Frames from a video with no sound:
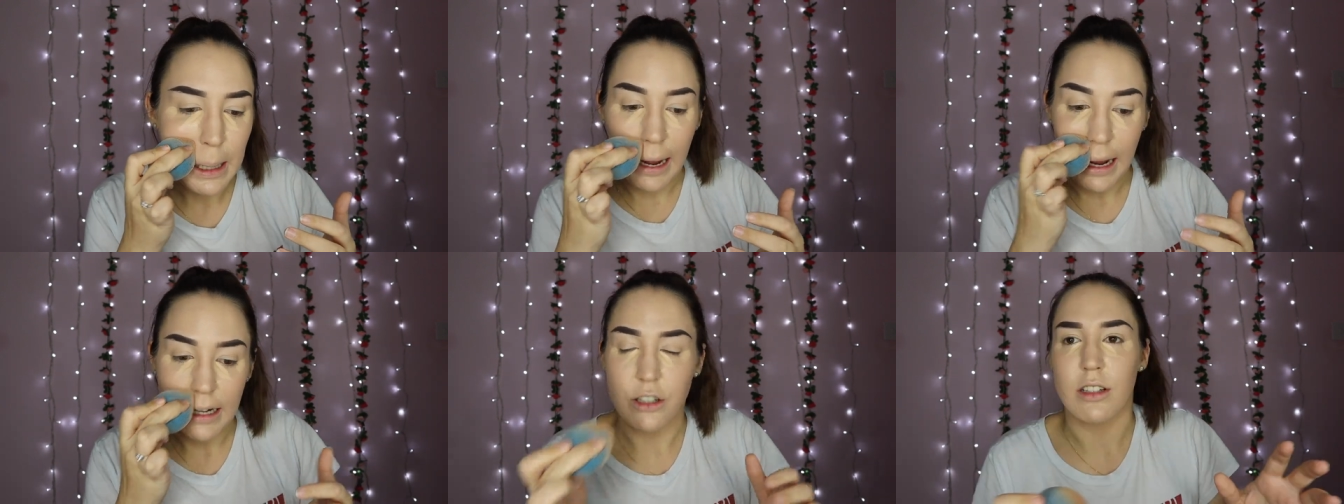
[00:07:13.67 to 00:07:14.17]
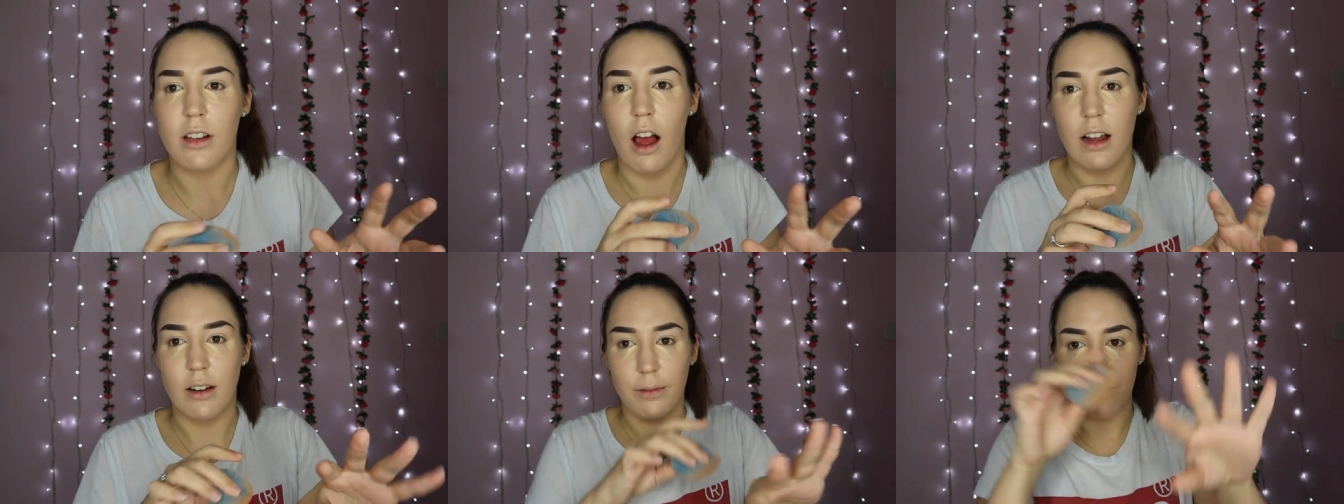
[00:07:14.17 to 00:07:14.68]
It just
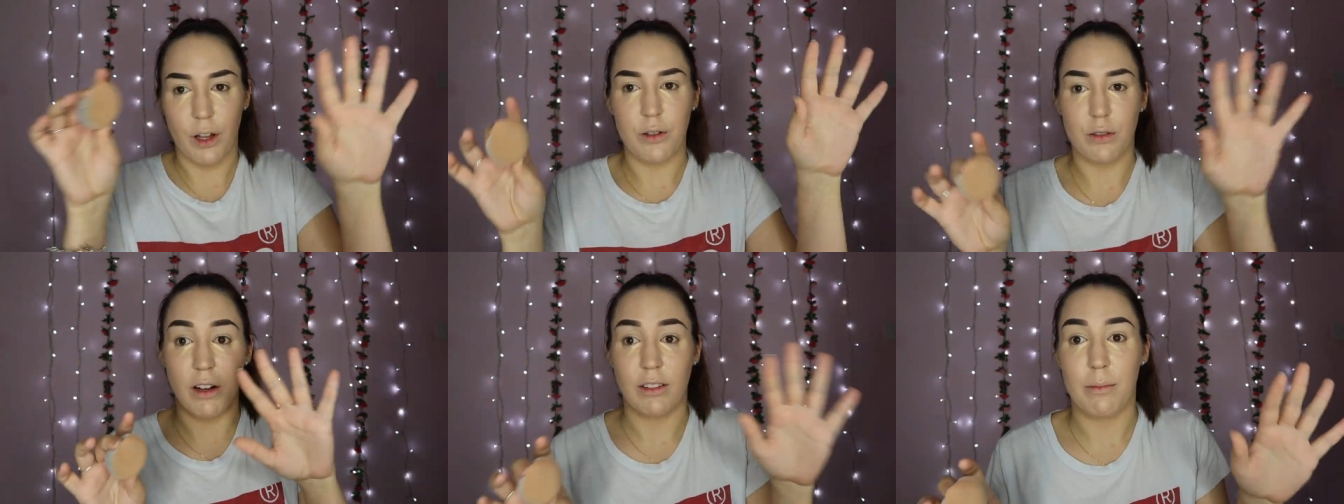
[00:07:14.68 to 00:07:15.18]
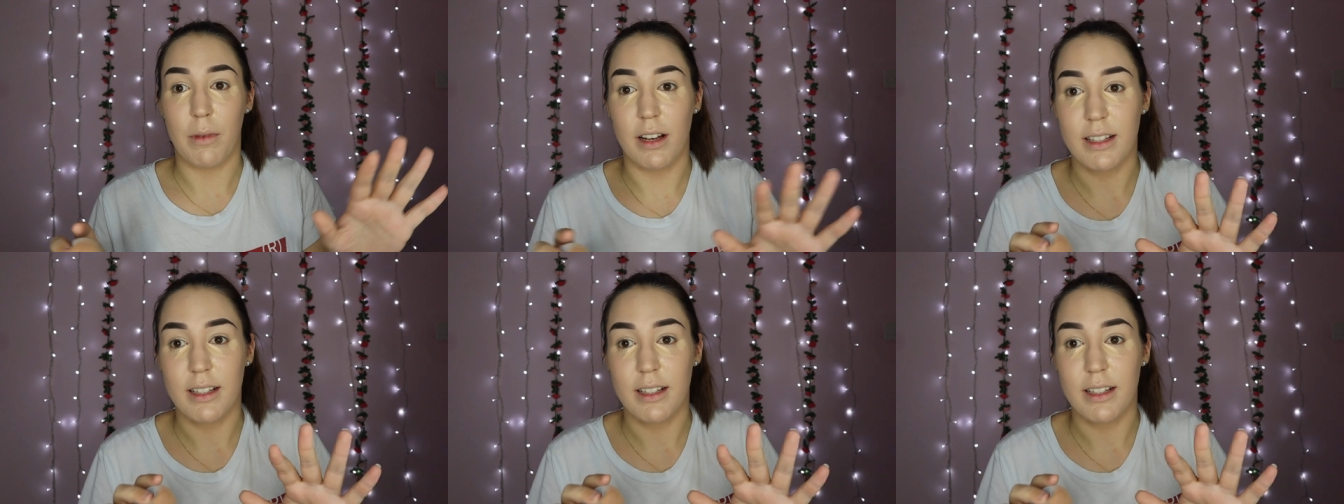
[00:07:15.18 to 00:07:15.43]
kind of floats around in my